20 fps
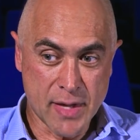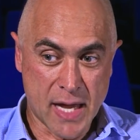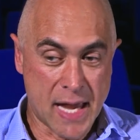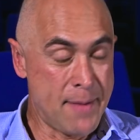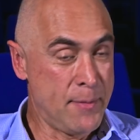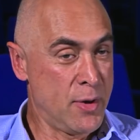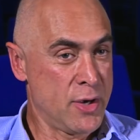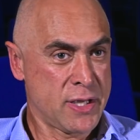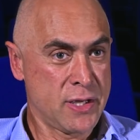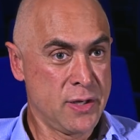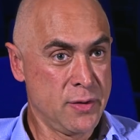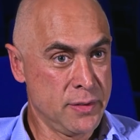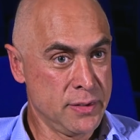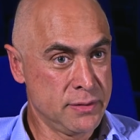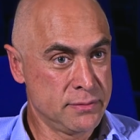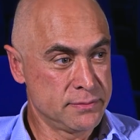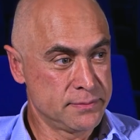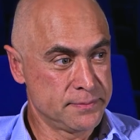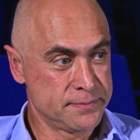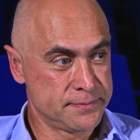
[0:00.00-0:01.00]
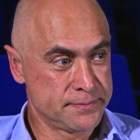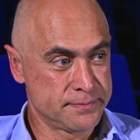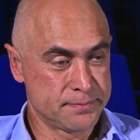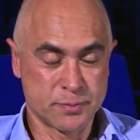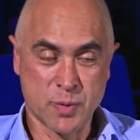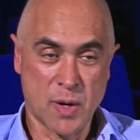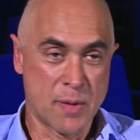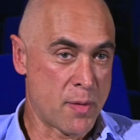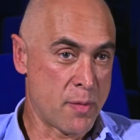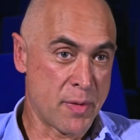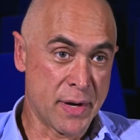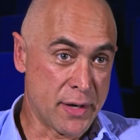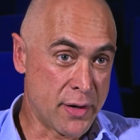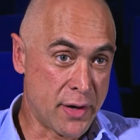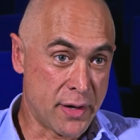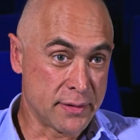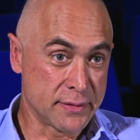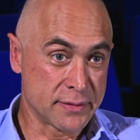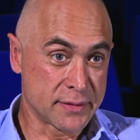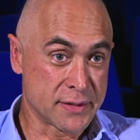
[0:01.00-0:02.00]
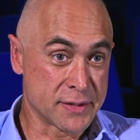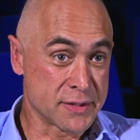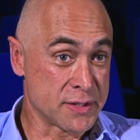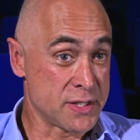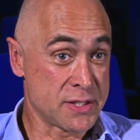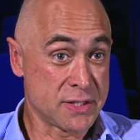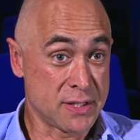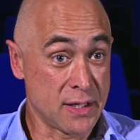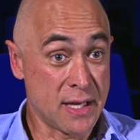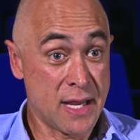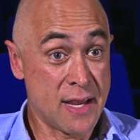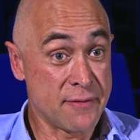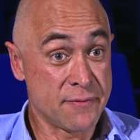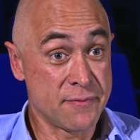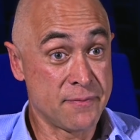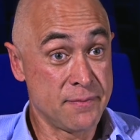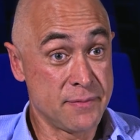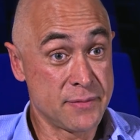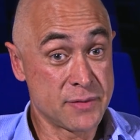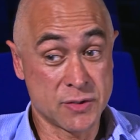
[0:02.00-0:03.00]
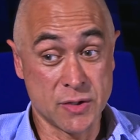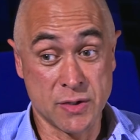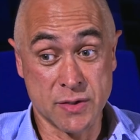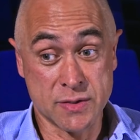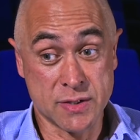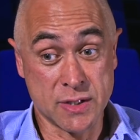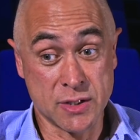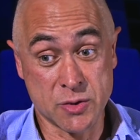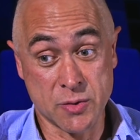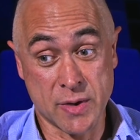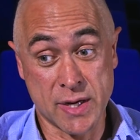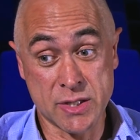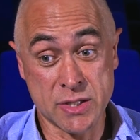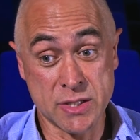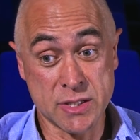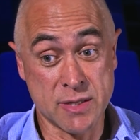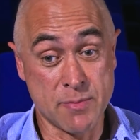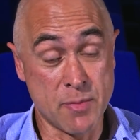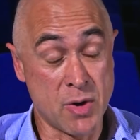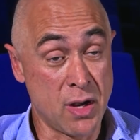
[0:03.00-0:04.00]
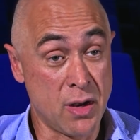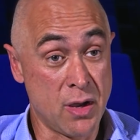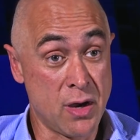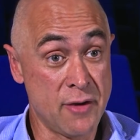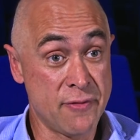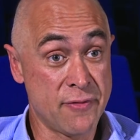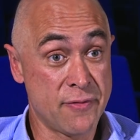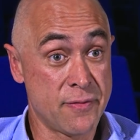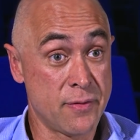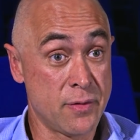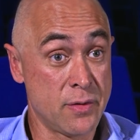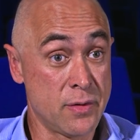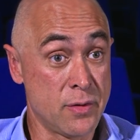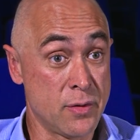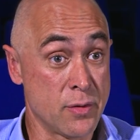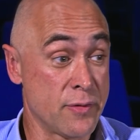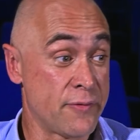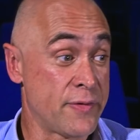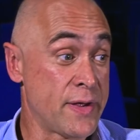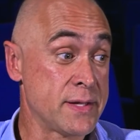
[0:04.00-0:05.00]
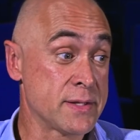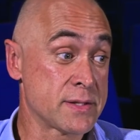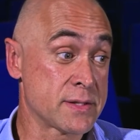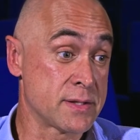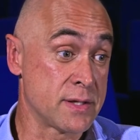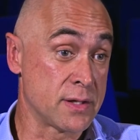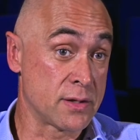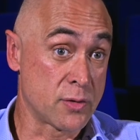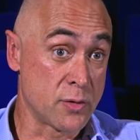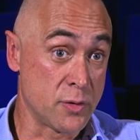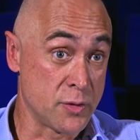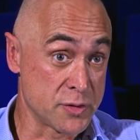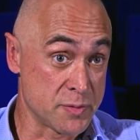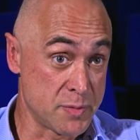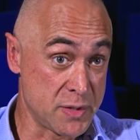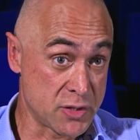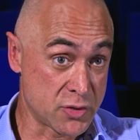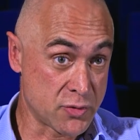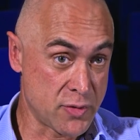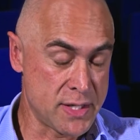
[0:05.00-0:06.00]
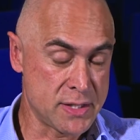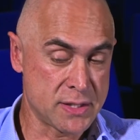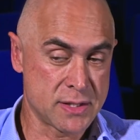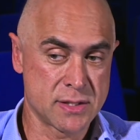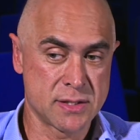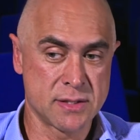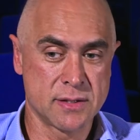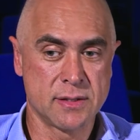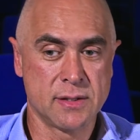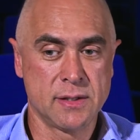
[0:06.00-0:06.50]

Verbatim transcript: Am I cured? Probably not, because I still have certain situations in my life or events that cause me stress.